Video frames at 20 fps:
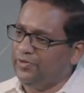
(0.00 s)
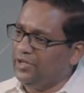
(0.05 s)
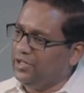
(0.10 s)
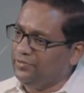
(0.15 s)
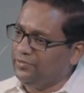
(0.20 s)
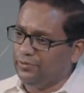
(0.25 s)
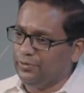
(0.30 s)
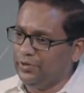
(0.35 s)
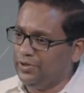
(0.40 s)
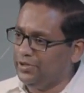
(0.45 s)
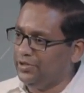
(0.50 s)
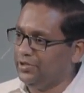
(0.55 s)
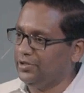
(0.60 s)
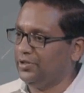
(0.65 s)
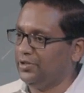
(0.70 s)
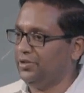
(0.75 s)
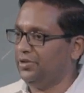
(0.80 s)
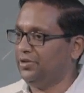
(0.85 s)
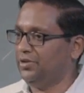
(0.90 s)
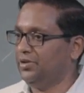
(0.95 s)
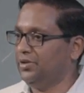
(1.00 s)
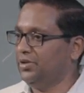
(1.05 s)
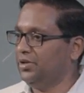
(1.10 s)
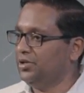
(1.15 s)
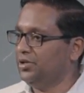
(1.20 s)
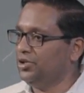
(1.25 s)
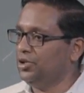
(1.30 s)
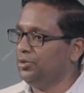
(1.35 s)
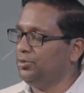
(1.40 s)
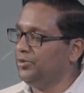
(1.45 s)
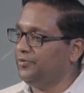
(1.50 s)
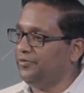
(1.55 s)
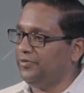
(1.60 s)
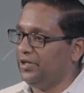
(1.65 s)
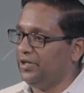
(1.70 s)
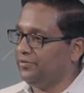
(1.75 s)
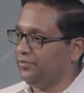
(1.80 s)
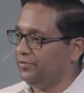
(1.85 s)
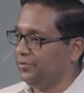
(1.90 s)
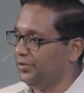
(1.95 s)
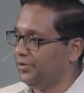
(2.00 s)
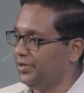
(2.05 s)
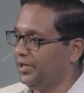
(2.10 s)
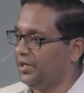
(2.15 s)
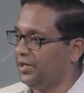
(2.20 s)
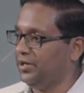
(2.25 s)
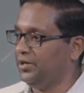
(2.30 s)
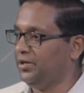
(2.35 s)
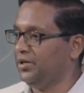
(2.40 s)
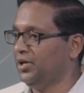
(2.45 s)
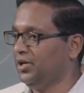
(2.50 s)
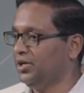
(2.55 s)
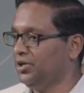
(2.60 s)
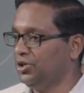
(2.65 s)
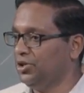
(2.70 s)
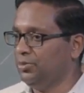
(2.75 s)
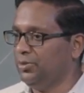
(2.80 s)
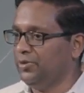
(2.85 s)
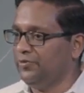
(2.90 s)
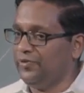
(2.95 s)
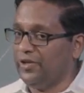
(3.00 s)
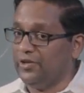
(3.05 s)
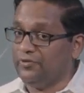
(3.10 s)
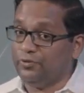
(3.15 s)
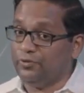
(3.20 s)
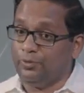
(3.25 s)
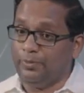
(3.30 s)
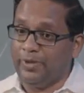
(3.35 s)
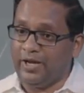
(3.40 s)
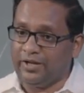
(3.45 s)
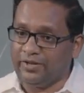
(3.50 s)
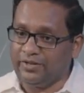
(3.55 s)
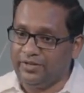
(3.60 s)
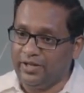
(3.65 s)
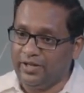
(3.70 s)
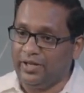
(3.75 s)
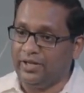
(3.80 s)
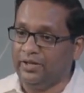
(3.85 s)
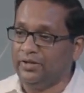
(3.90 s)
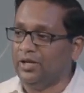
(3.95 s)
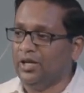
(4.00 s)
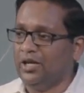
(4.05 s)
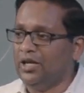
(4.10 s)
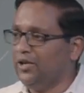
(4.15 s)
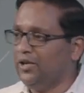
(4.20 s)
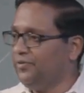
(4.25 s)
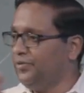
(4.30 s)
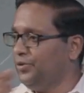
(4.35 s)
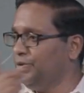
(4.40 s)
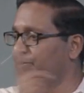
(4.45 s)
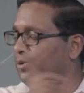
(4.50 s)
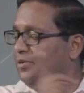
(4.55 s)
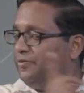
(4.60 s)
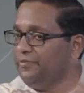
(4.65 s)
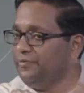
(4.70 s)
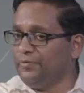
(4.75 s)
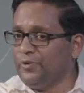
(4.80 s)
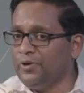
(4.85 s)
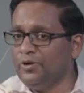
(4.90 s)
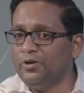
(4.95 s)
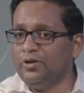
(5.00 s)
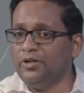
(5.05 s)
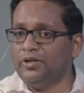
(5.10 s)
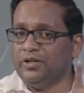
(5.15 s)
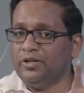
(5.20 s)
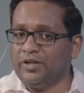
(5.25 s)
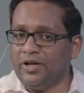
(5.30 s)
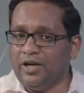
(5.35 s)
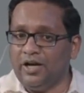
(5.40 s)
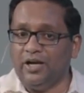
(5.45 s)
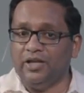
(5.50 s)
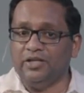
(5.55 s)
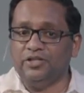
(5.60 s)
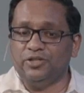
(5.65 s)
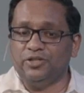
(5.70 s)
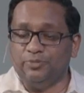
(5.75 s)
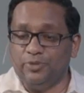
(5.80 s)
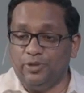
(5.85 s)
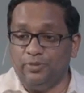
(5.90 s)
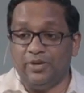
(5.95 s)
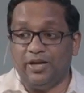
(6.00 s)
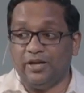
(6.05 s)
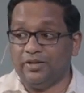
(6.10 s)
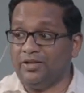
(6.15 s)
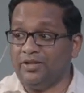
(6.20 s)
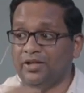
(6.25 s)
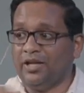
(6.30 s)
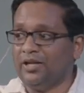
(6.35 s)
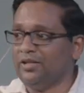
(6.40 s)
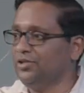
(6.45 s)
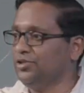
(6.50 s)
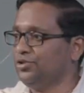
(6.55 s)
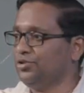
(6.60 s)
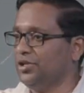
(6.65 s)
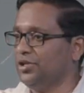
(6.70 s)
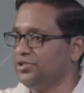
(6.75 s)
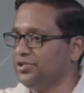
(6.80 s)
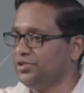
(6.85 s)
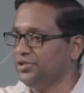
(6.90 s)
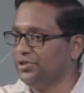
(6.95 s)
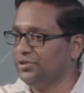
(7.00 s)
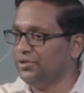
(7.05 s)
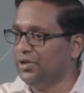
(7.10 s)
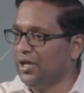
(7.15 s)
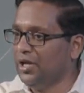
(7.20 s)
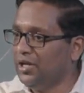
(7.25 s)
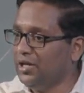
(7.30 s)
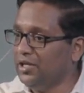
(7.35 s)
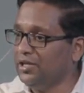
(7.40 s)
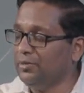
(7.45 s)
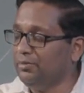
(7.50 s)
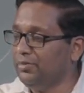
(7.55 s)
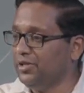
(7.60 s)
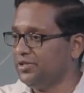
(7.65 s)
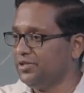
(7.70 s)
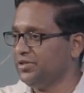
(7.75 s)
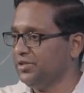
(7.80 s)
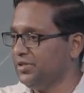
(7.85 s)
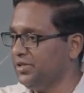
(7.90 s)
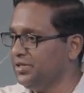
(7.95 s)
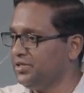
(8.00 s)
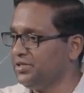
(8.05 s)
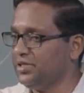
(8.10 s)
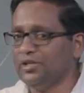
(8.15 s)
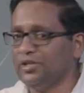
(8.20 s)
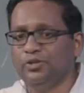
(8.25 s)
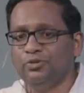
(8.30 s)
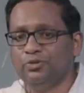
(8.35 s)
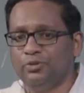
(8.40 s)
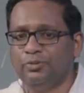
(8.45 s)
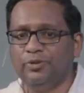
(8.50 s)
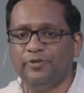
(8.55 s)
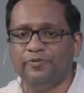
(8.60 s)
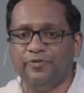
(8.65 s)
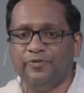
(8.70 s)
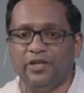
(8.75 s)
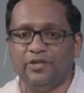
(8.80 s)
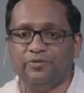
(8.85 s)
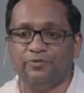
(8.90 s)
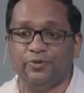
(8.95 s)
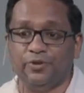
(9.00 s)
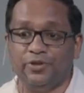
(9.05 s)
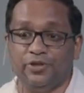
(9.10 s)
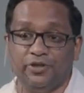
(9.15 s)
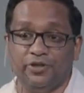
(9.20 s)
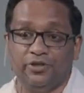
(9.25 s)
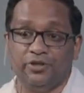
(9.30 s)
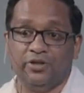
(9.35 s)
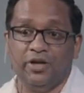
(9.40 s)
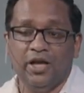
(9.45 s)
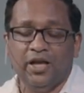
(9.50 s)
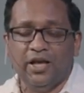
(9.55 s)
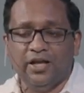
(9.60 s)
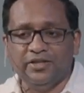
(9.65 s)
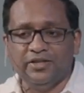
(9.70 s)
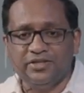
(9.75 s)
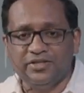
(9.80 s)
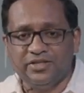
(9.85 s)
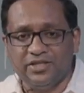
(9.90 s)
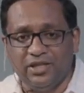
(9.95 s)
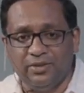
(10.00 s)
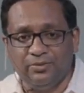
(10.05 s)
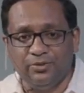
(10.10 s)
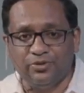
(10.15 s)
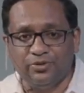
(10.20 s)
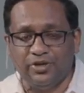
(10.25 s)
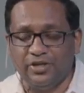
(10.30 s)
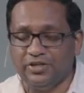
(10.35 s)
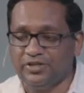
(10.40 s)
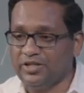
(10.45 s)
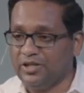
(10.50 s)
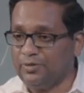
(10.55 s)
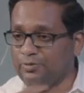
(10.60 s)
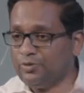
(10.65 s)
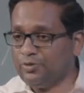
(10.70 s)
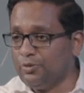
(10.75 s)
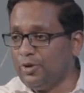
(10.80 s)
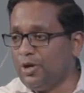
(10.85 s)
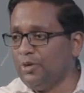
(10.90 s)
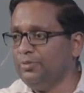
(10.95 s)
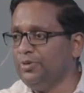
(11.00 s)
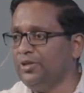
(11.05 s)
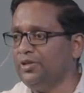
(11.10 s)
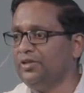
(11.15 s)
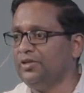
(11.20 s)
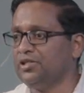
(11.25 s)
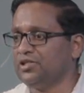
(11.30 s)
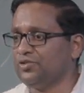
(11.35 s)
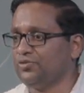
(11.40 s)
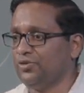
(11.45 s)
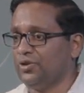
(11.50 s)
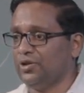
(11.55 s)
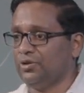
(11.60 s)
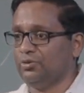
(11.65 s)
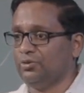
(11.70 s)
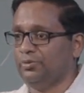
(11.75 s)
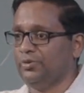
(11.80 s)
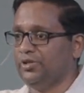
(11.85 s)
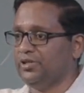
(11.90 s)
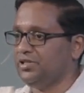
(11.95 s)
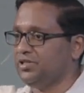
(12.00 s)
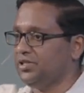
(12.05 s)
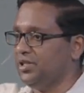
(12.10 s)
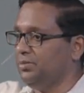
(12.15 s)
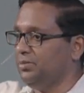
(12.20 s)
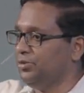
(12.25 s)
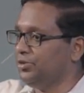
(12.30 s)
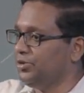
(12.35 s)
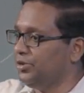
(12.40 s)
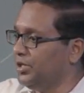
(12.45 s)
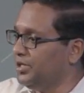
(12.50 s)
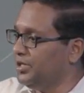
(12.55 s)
You've been faithful back then. If you've been good and kind to me back then, I can trust you in the midst of this that you will be faithful here. And the same grace that brought me this far will be the same grace that will continue to lead me.